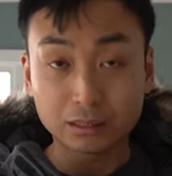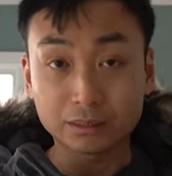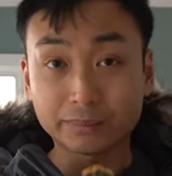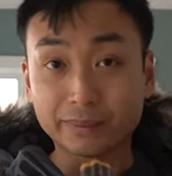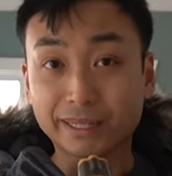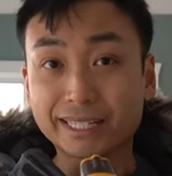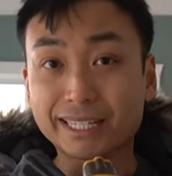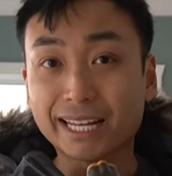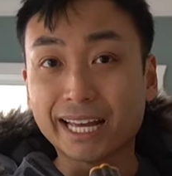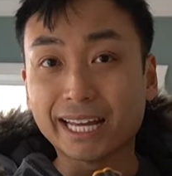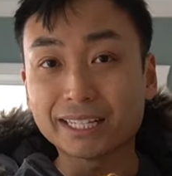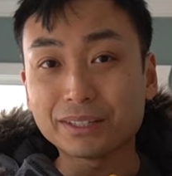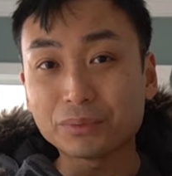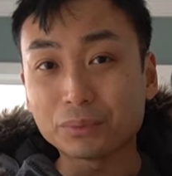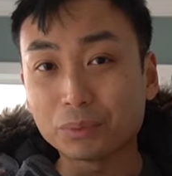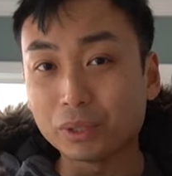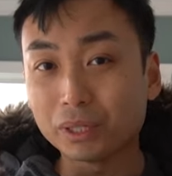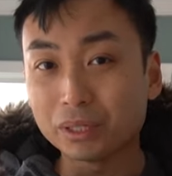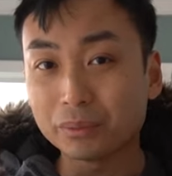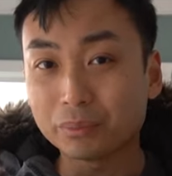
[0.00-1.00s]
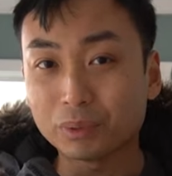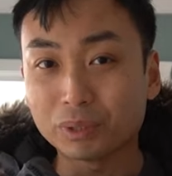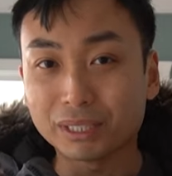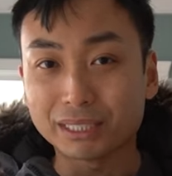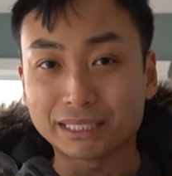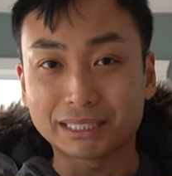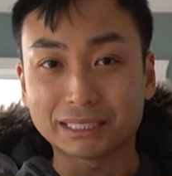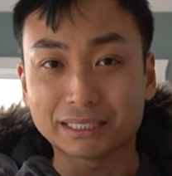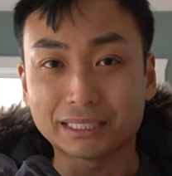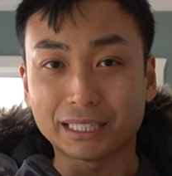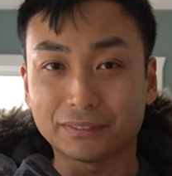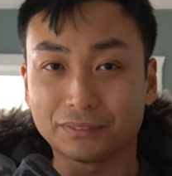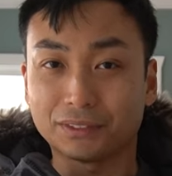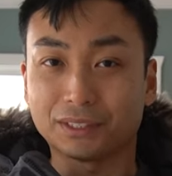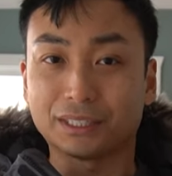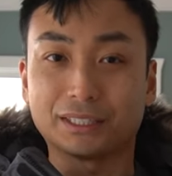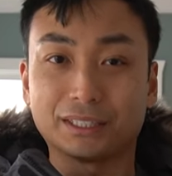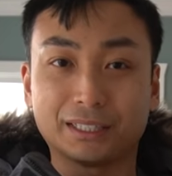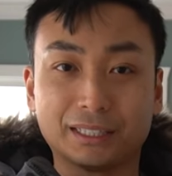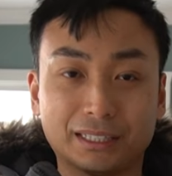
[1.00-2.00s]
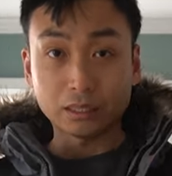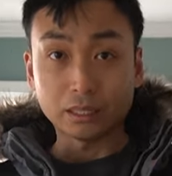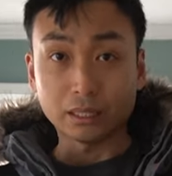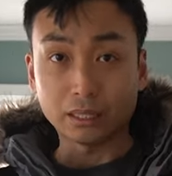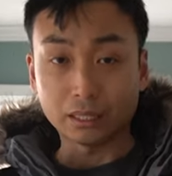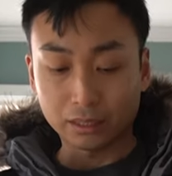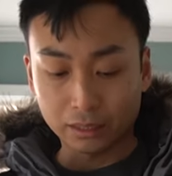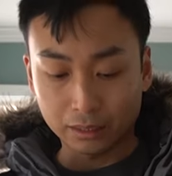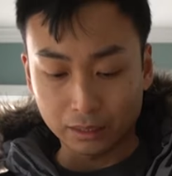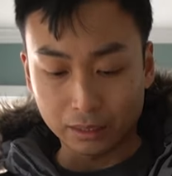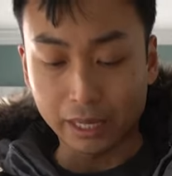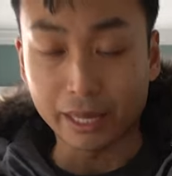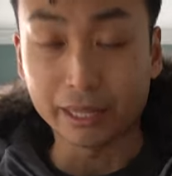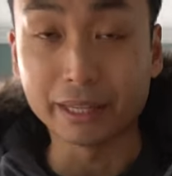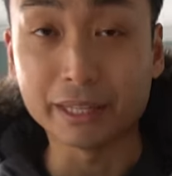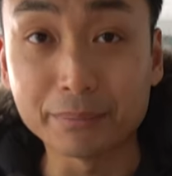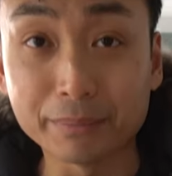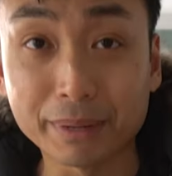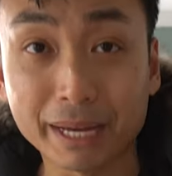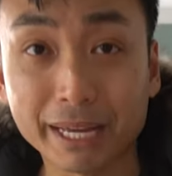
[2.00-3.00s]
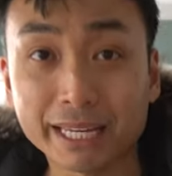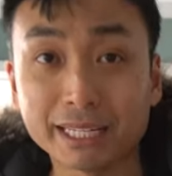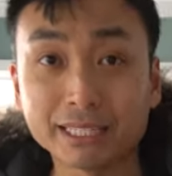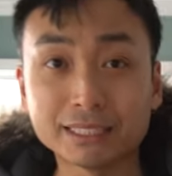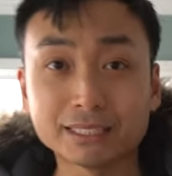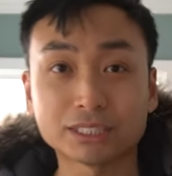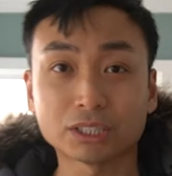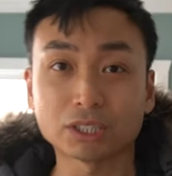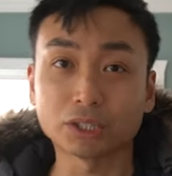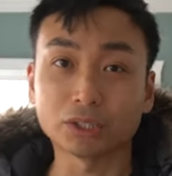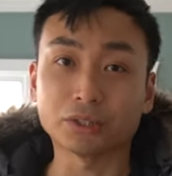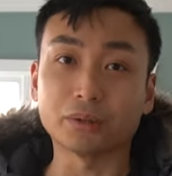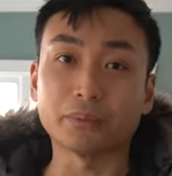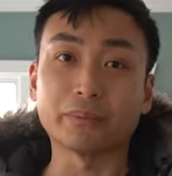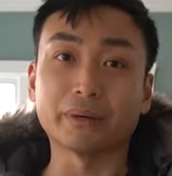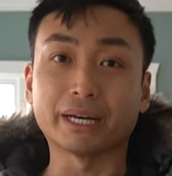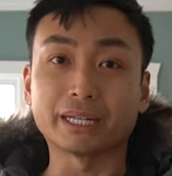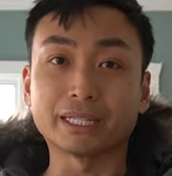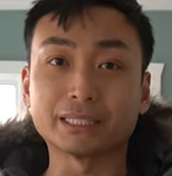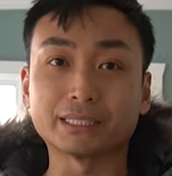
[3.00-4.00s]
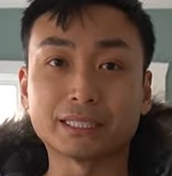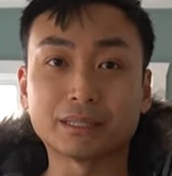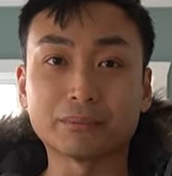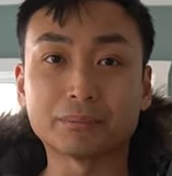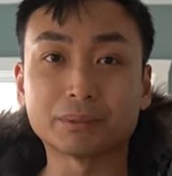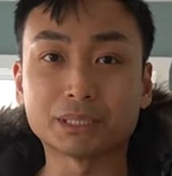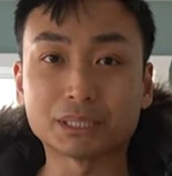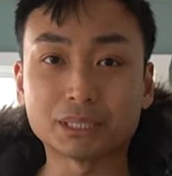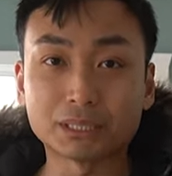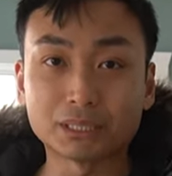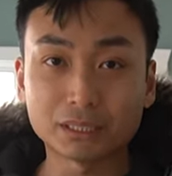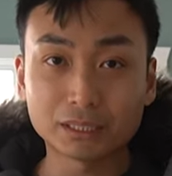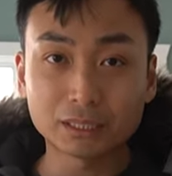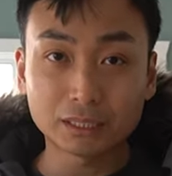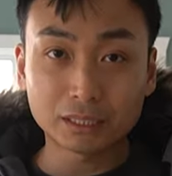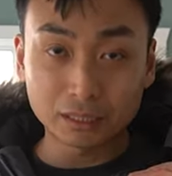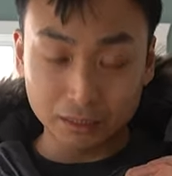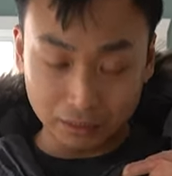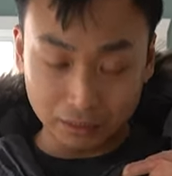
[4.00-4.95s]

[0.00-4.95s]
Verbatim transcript: about 91.7. And then my internal body temperature,